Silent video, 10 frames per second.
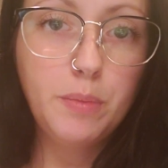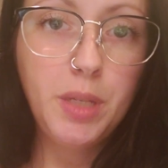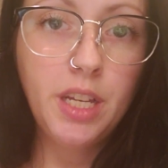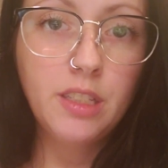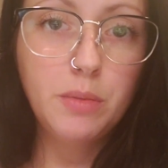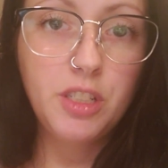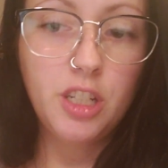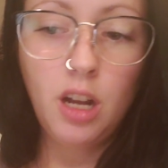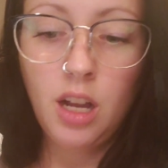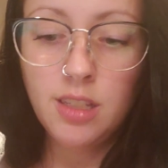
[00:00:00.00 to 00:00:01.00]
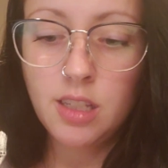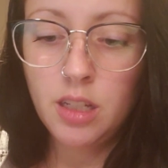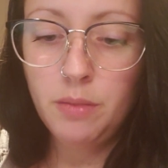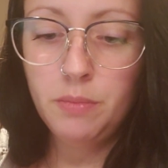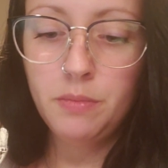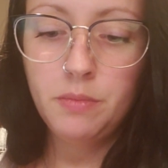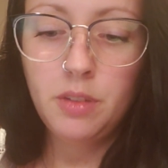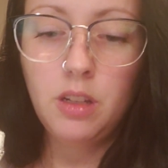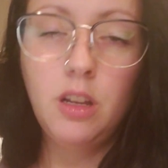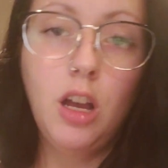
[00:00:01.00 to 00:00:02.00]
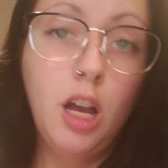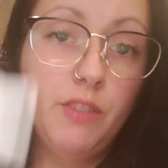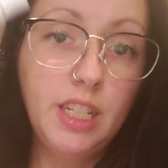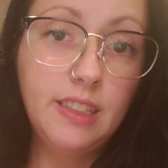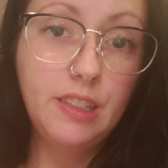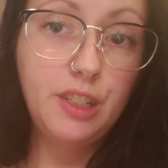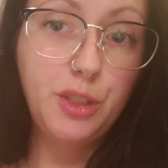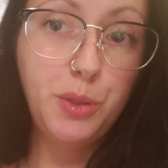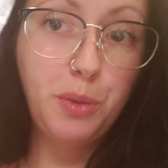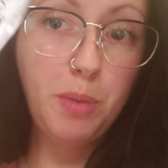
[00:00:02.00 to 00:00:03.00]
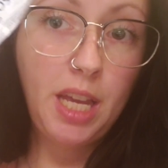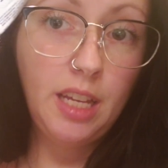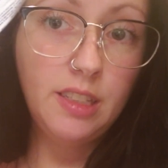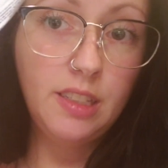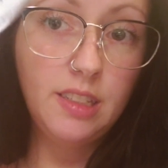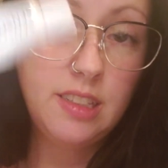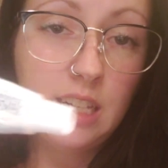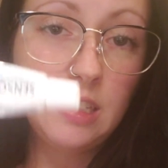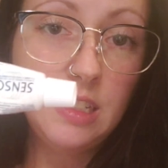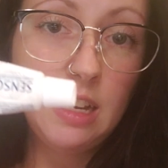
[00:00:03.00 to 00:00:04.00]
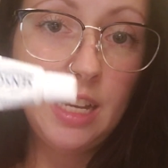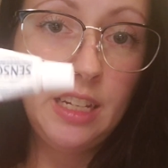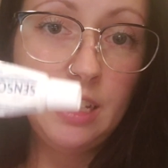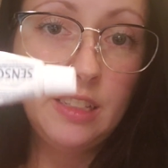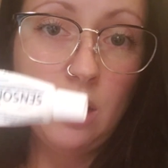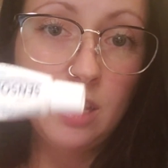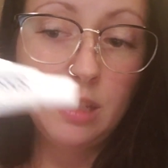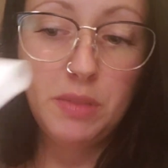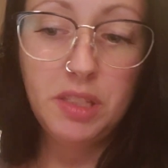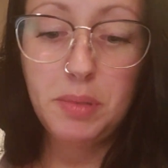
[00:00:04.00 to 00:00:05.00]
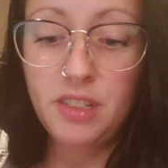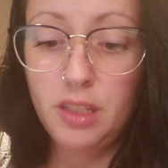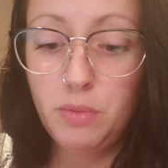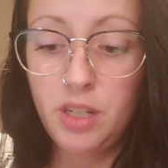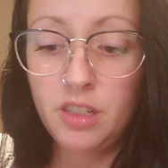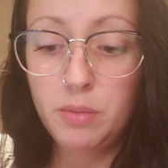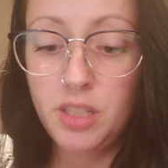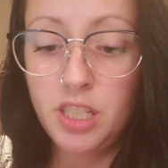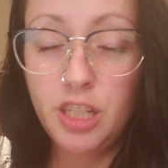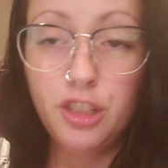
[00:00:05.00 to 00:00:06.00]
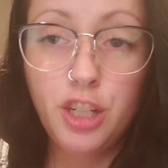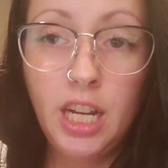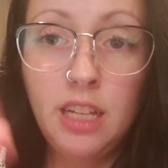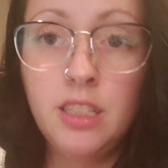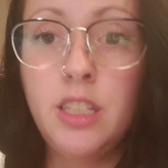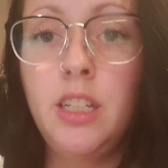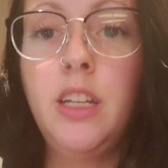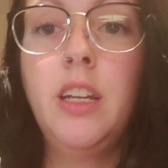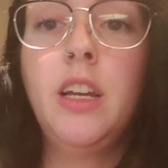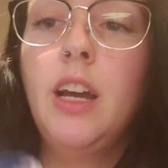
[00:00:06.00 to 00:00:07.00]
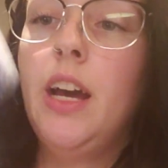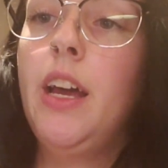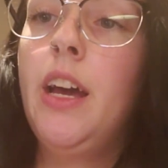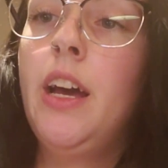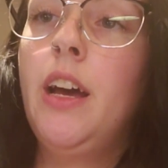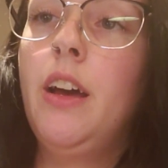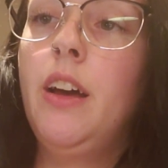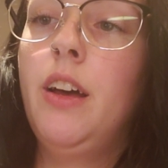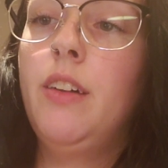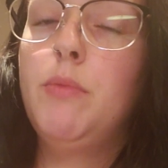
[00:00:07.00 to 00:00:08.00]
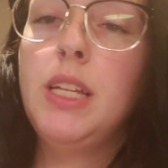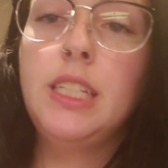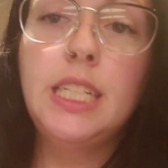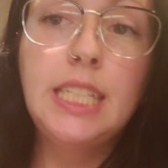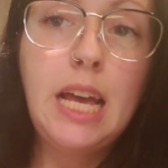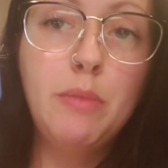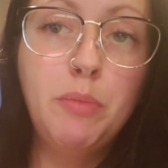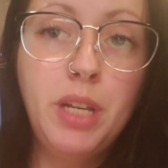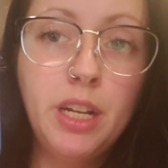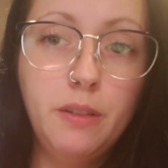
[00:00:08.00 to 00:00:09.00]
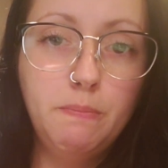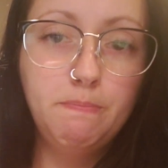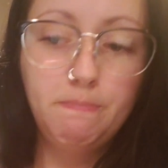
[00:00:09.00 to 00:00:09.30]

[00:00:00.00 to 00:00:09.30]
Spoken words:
picks, which are awesome. Obviously toothpaste. Sensodyne is awesome, especially when you're switching your trays. I have my little llama mirror.